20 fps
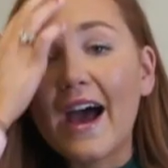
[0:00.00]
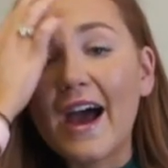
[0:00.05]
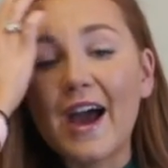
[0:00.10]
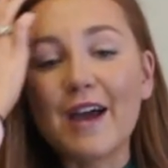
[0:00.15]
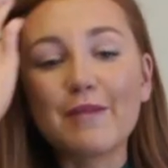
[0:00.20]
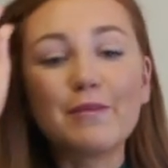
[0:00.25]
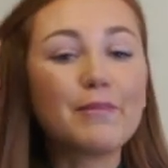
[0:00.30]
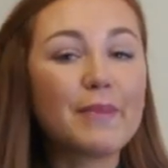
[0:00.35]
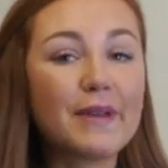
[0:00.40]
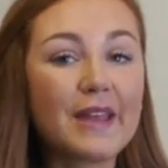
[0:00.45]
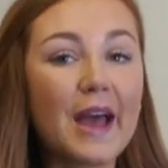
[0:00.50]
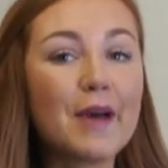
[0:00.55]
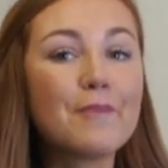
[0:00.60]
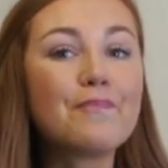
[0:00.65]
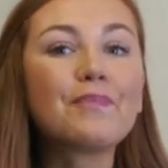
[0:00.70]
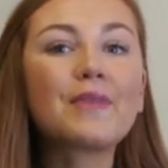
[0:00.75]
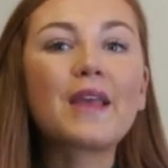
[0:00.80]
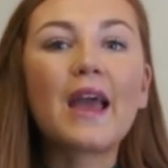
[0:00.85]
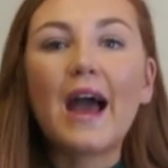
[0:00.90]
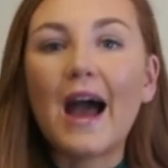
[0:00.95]
Um, but
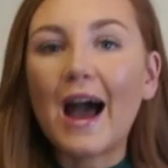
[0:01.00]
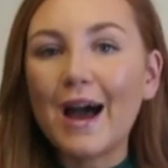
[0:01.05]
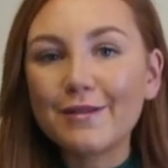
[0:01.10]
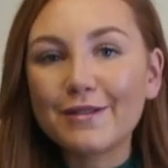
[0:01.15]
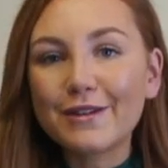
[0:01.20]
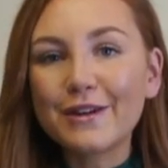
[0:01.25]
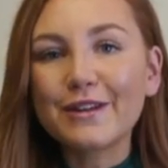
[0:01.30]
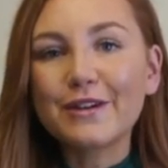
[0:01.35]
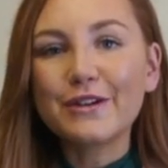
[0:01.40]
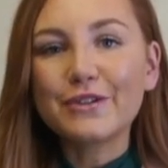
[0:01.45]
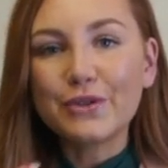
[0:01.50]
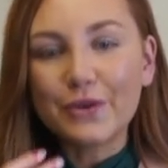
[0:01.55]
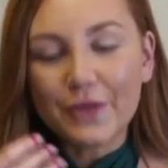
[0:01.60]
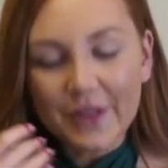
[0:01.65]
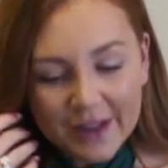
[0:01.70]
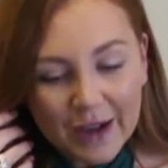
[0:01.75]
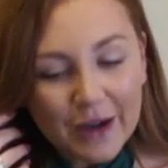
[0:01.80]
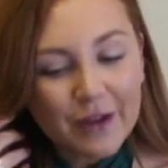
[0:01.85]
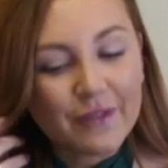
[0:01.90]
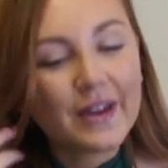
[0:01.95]
yeah, absolutely adore
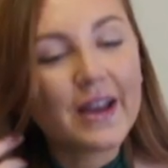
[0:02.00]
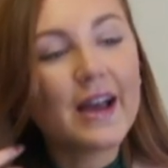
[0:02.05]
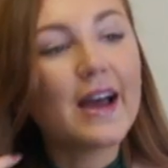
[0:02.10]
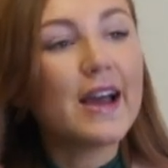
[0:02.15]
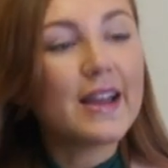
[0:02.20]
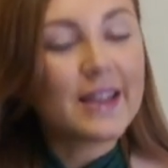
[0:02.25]
this outfit.